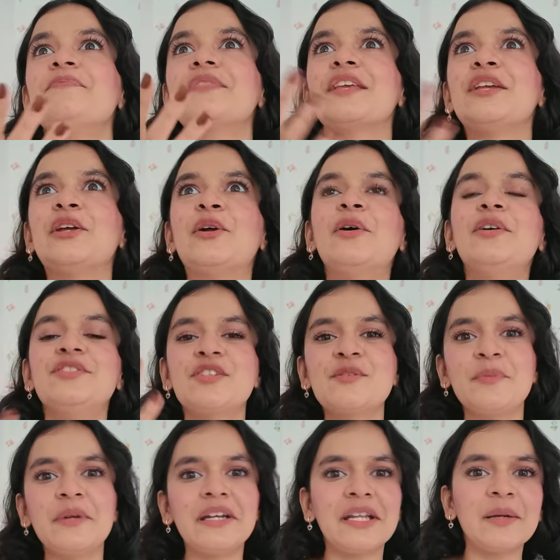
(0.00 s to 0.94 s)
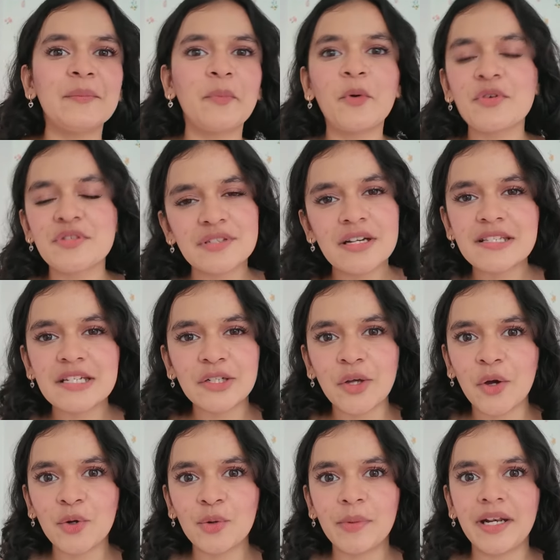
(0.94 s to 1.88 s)
you know, just printing posters in
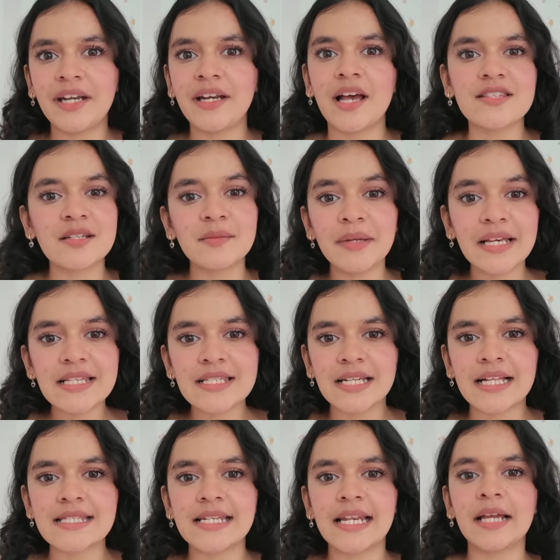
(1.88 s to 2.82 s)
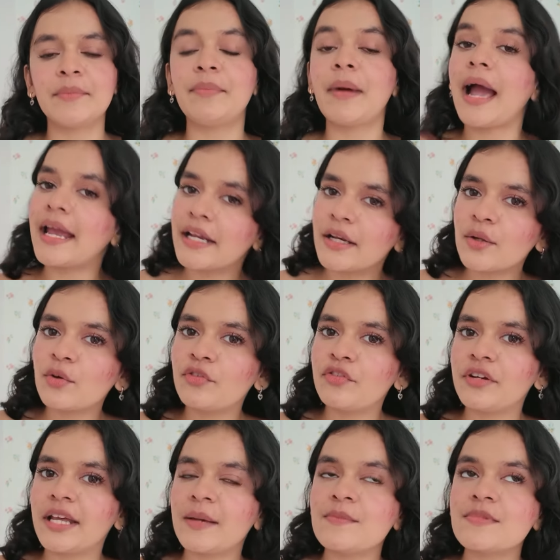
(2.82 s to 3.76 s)
your room, and it doesn't make sense. Like buying new
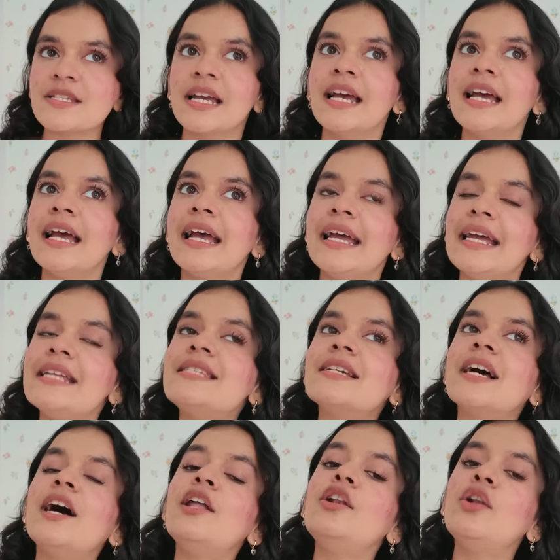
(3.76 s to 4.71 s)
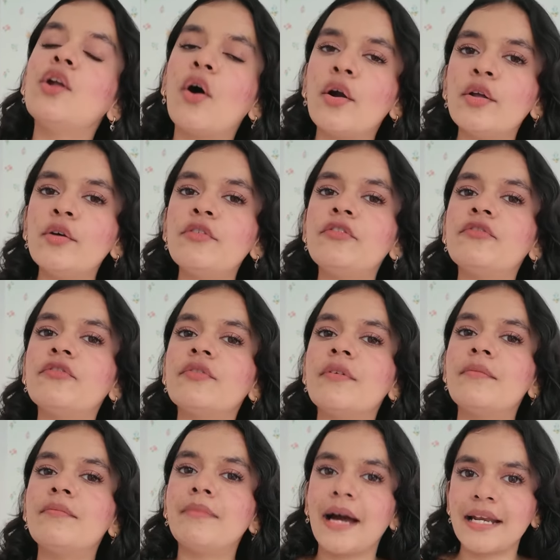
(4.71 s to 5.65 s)
frames, it's a lot of
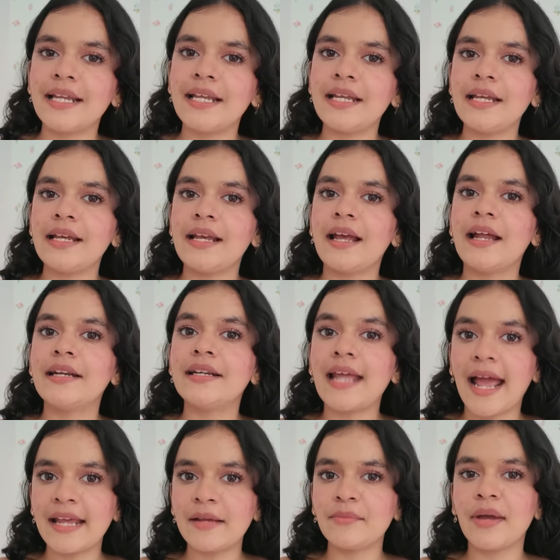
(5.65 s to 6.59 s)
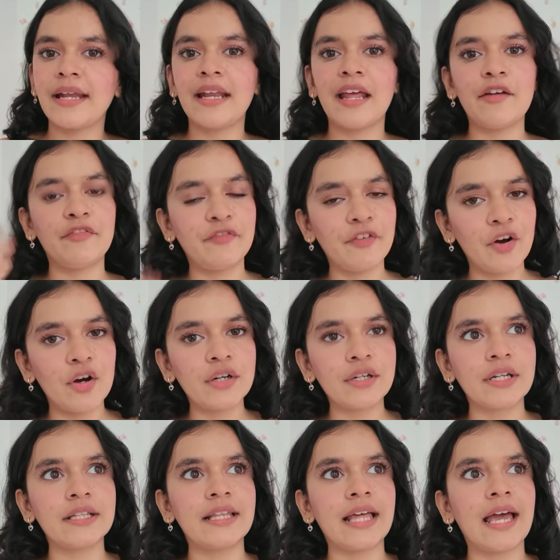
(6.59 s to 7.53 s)
money, time and
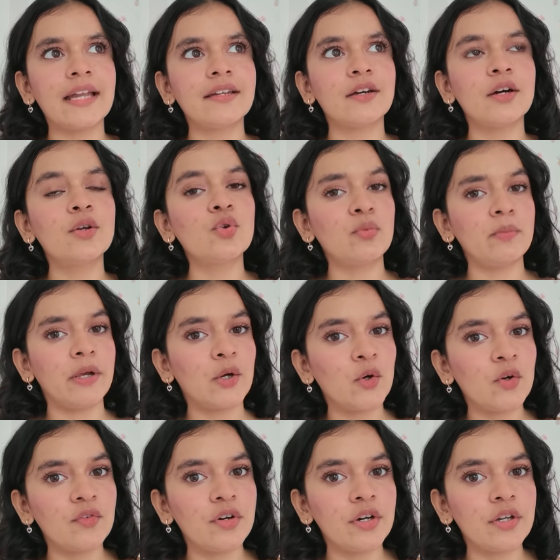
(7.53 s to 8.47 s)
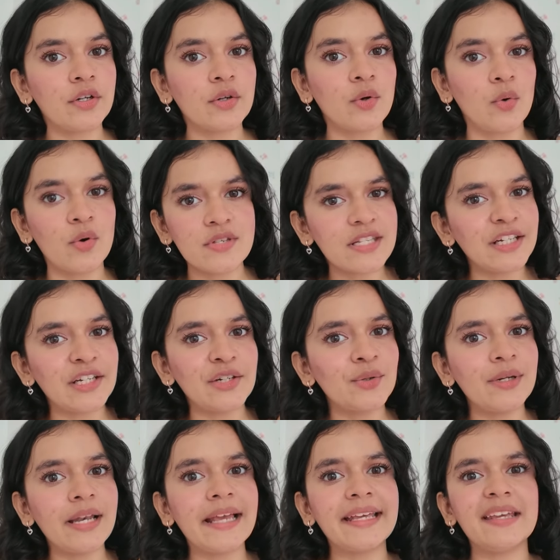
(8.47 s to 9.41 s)
effort that a room makeover goes
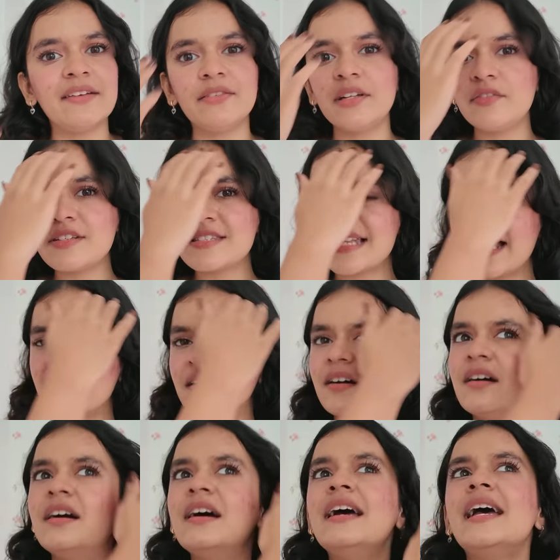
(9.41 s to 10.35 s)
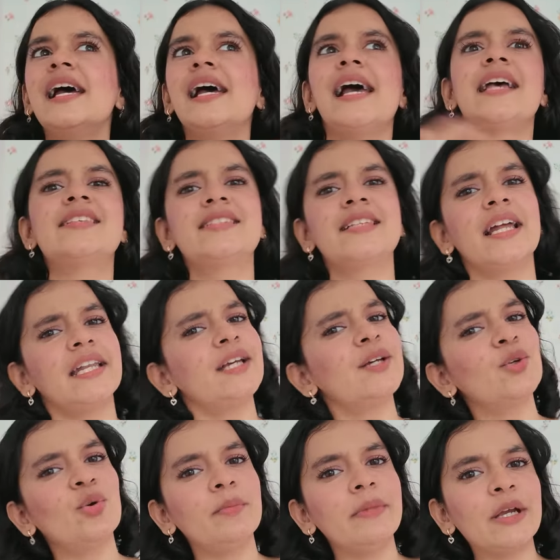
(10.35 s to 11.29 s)
into. Like even if it's like a
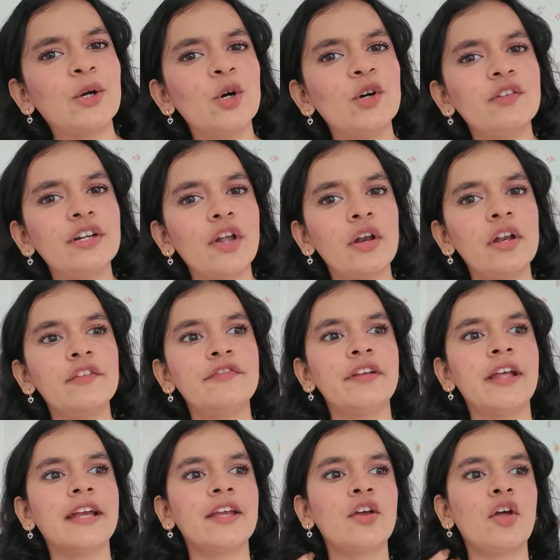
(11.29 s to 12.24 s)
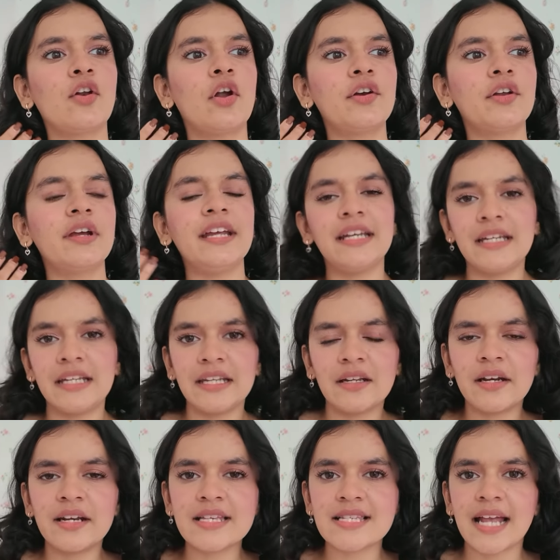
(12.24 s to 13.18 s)
aesthetic room makeover, or if you're not an
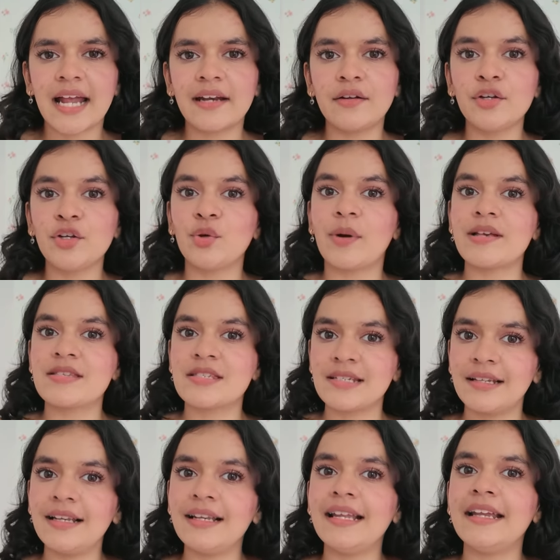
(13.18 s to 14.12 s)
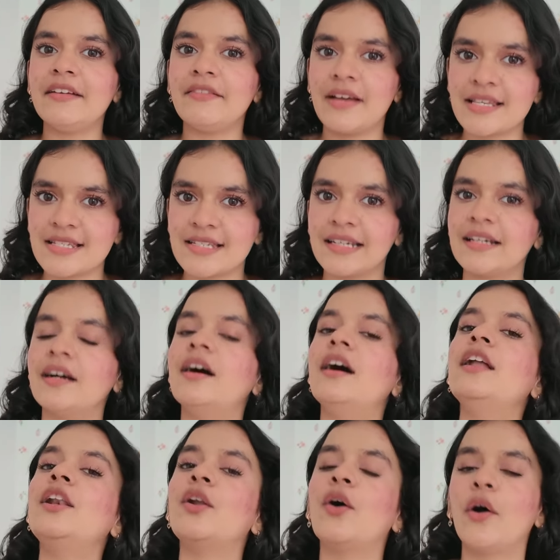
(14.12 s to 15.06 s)
interior designer, you are still investing
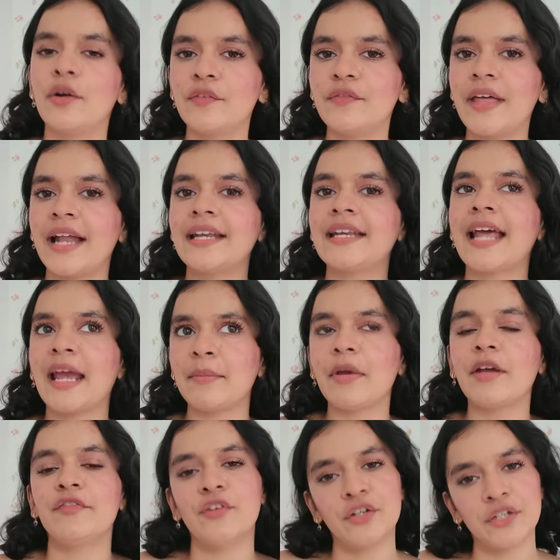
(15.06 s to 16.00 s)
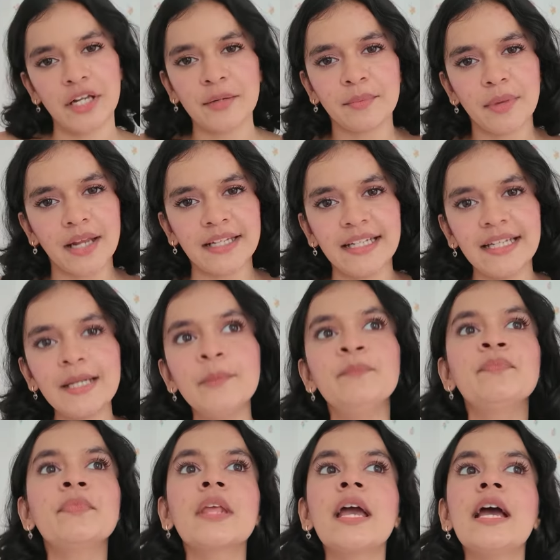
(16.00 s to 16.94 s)
a lot of that time, effort and money.
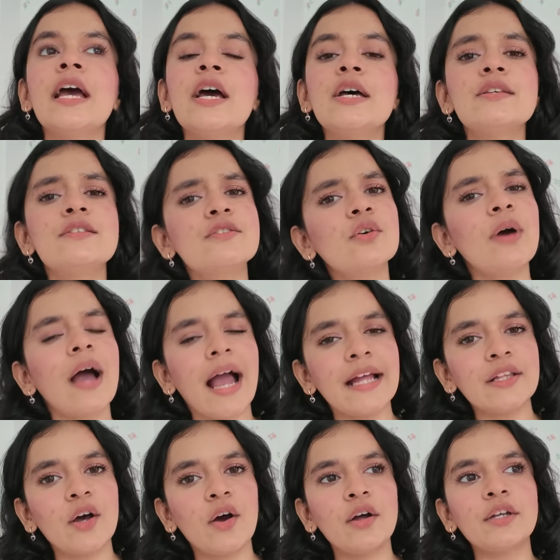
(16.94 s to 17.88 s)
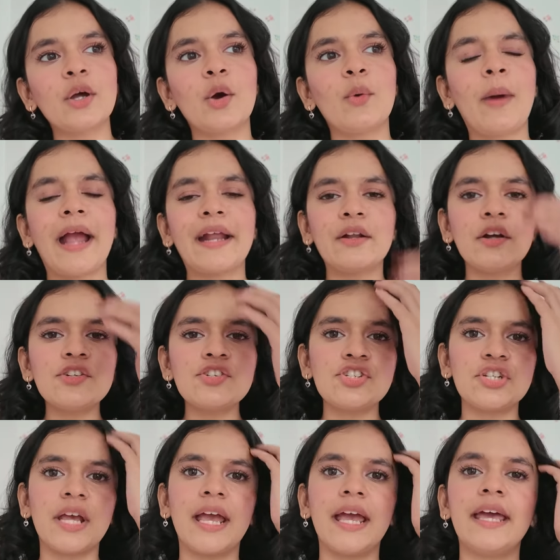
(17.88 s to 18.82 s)
So I thought, why not
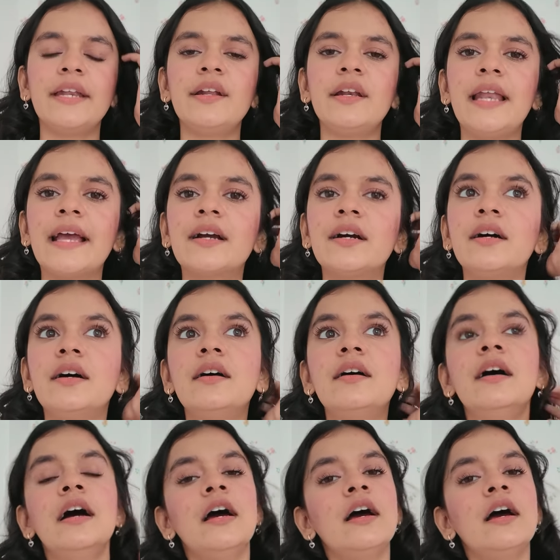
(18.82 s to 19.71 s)
share like a